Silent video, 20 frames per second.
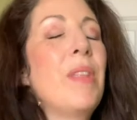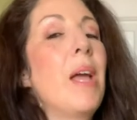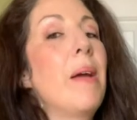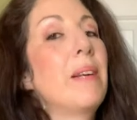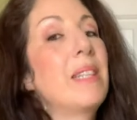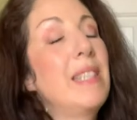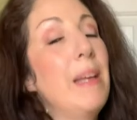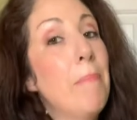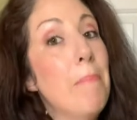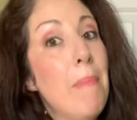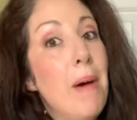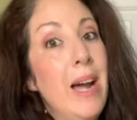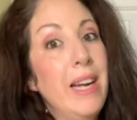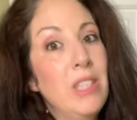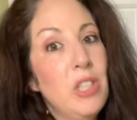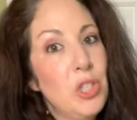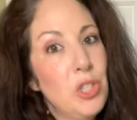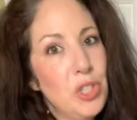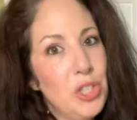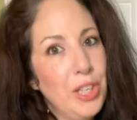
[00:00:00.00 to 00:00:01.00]
Except my
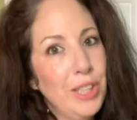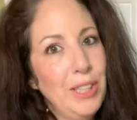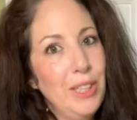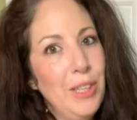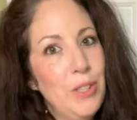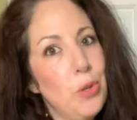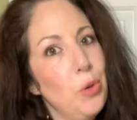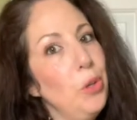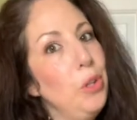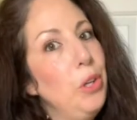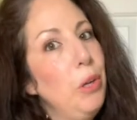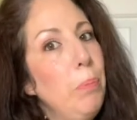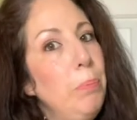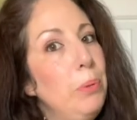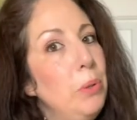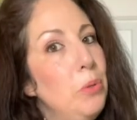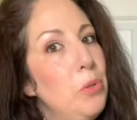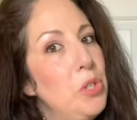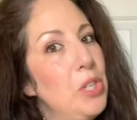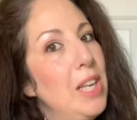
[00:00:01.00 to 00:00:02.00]
chinchillas are a little
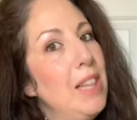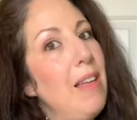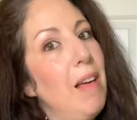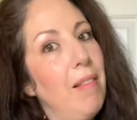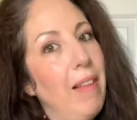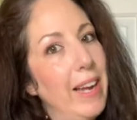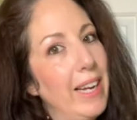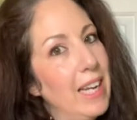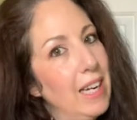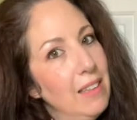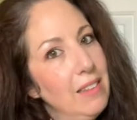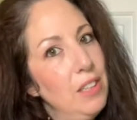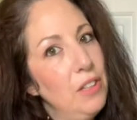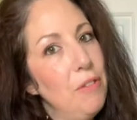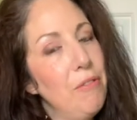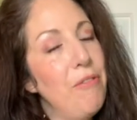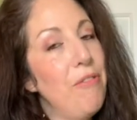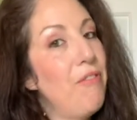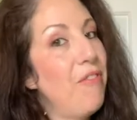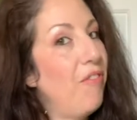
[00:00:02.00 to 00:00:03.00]
bougie. They like it a little
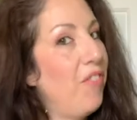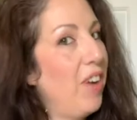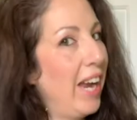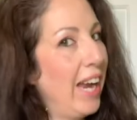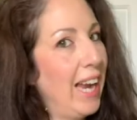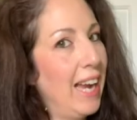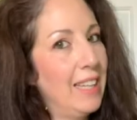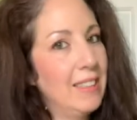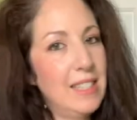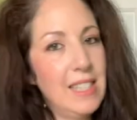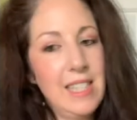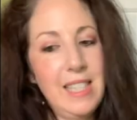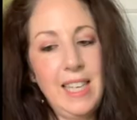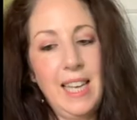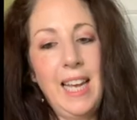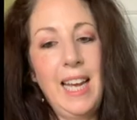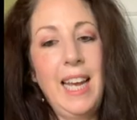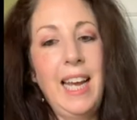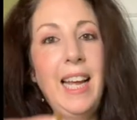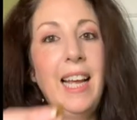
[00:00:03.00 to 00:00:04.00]

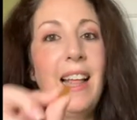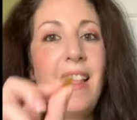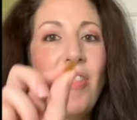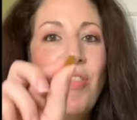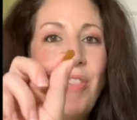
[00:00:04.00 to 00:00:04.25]
fancy.